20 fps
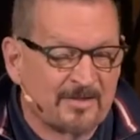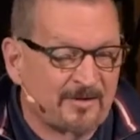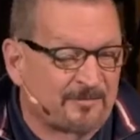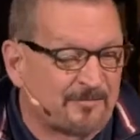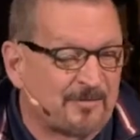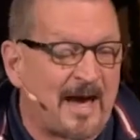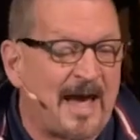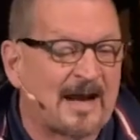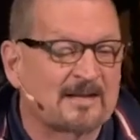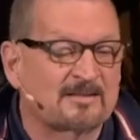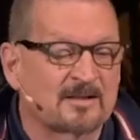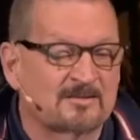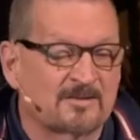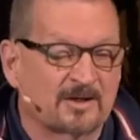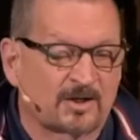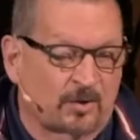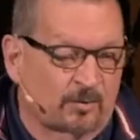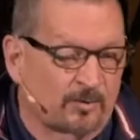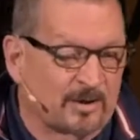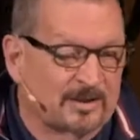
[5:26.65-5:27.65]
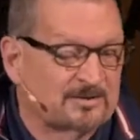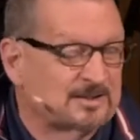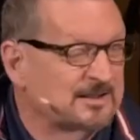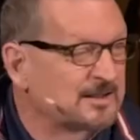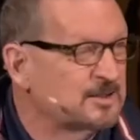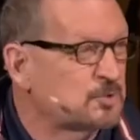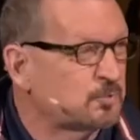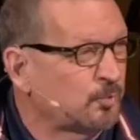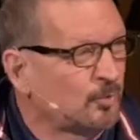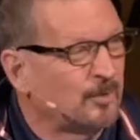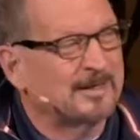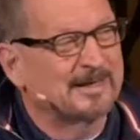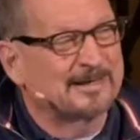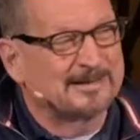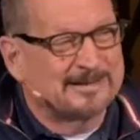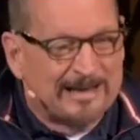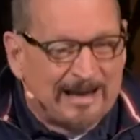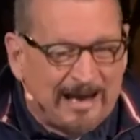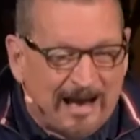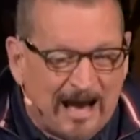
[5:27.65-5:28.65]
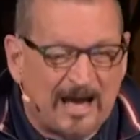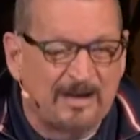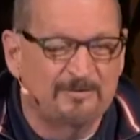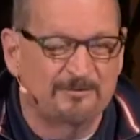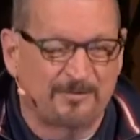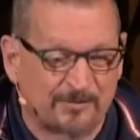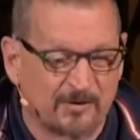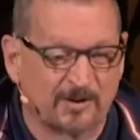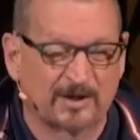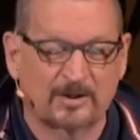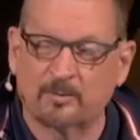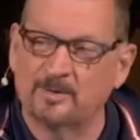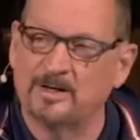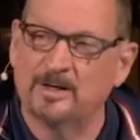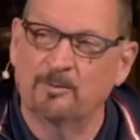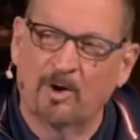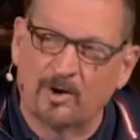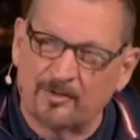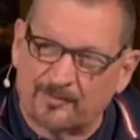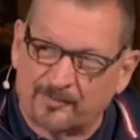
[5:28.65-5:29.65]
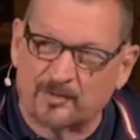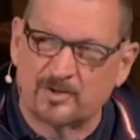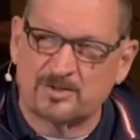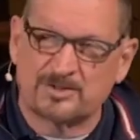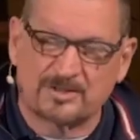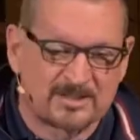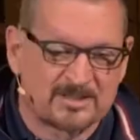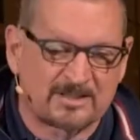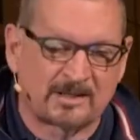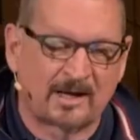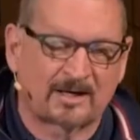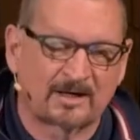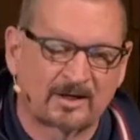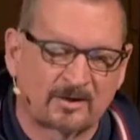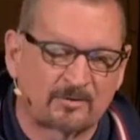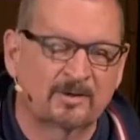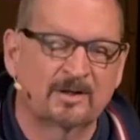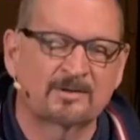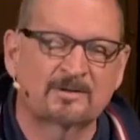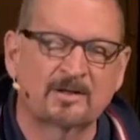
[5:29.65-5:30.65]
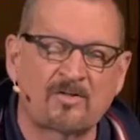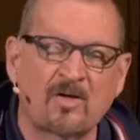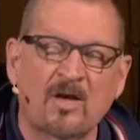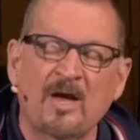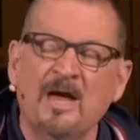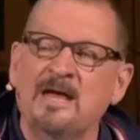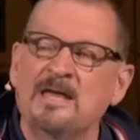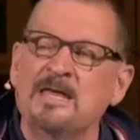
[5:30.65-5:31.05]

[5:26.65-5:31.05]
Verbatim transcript: the fact that the Corinthians were in conflict when he wrote 1st and 2nd Corinthians.